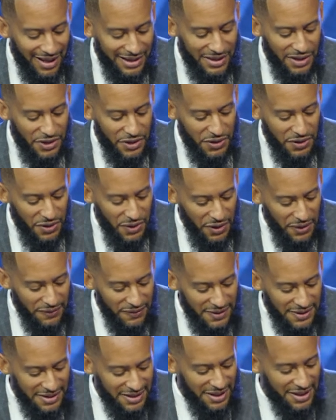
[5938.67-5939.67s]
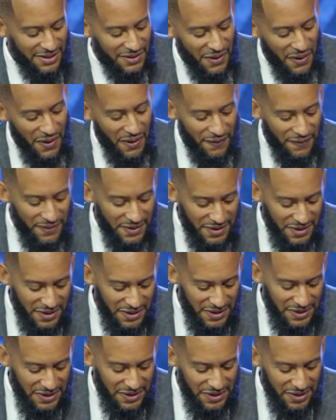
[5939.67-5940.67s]
And the servants and
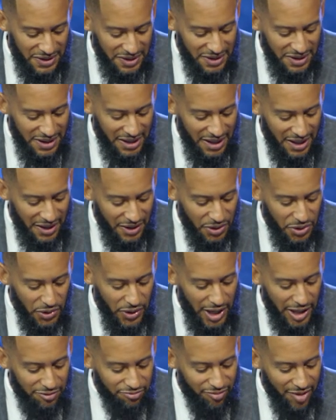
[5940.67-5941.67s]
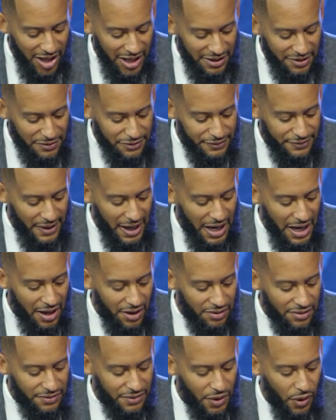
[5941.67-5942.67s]
officers stood there who had made a
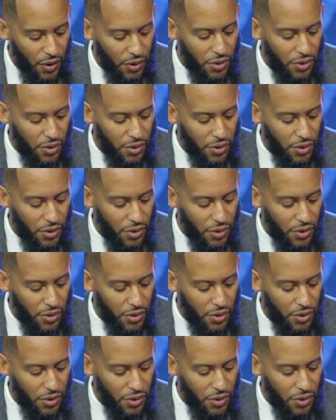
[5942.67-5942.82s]
fire of